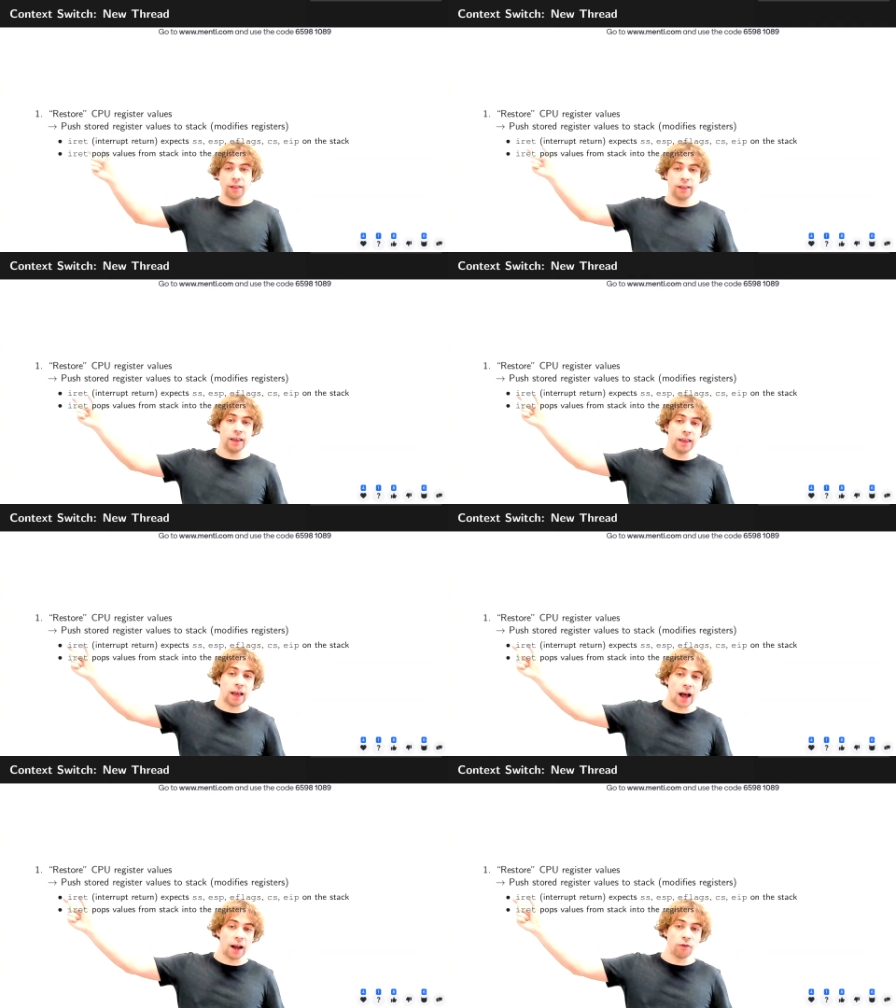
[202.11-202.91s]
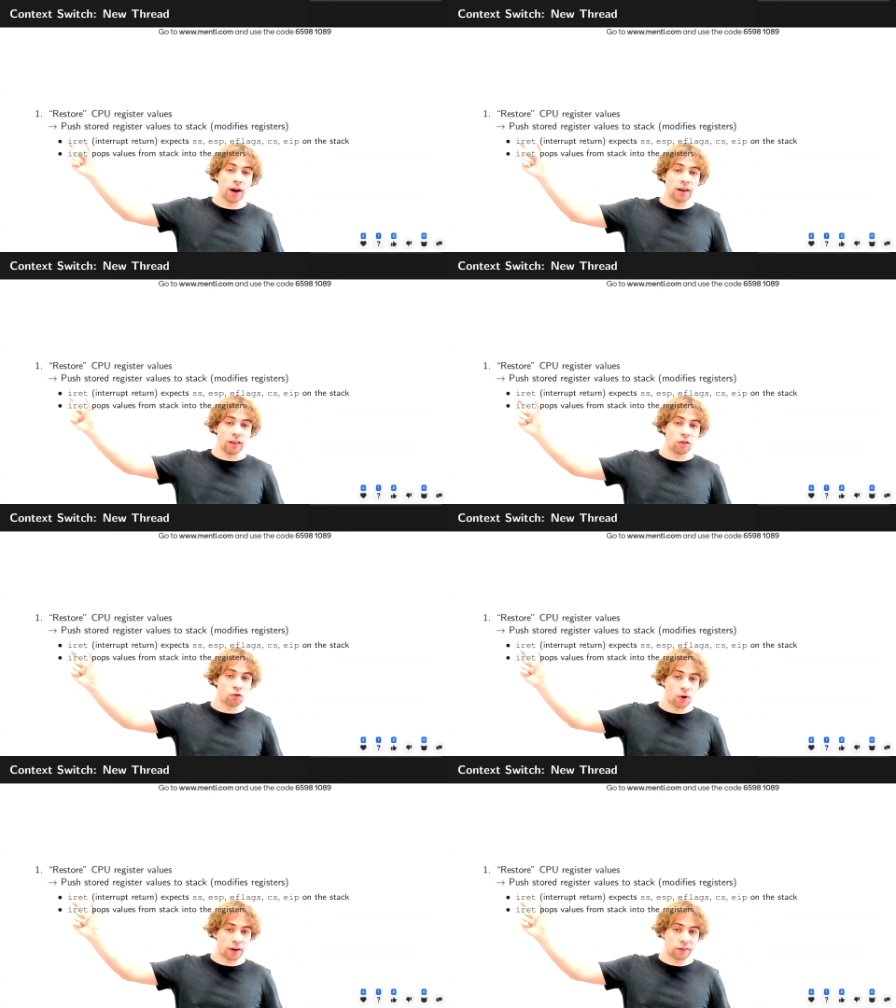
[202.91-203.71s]
The IRET
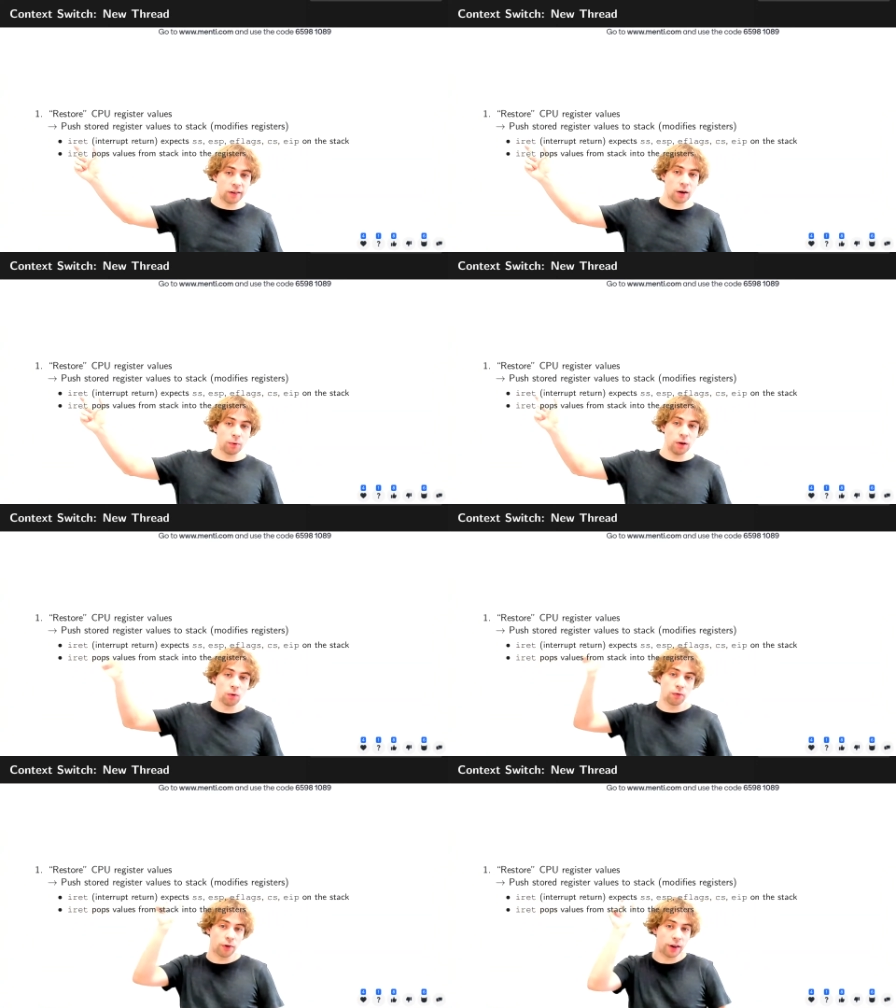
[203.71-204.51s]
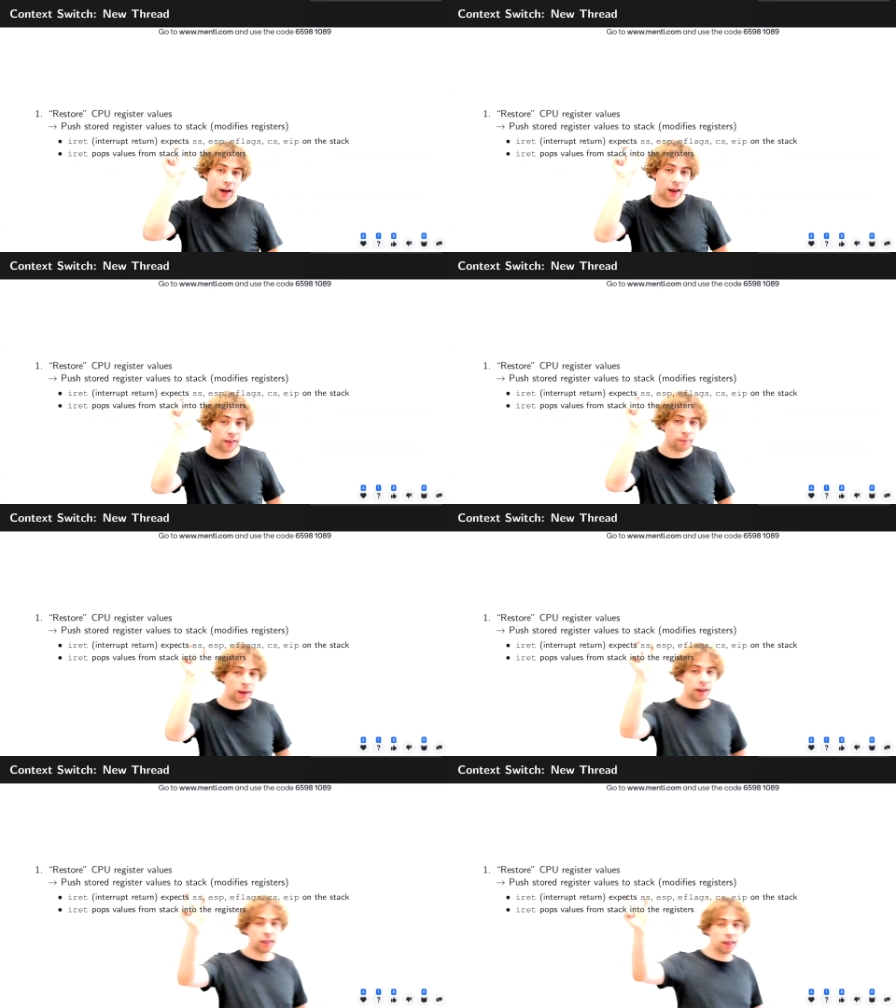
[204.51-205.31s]
instruction that we use for that
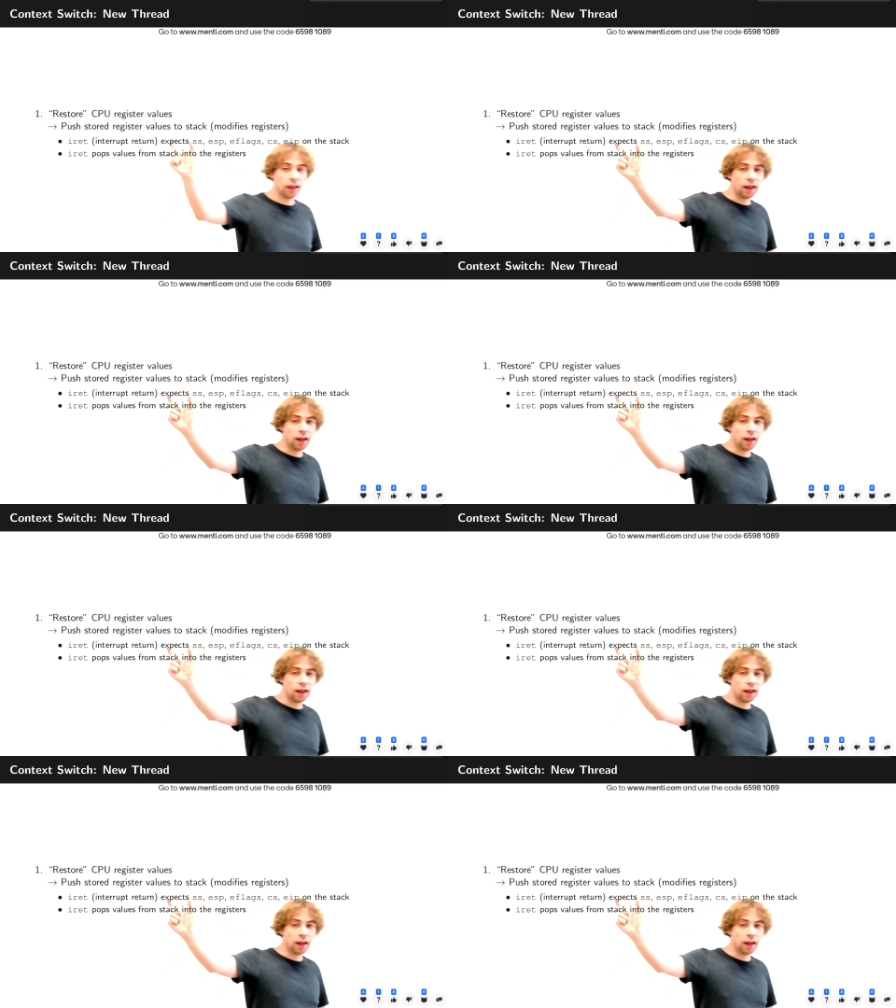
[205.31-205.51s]
expects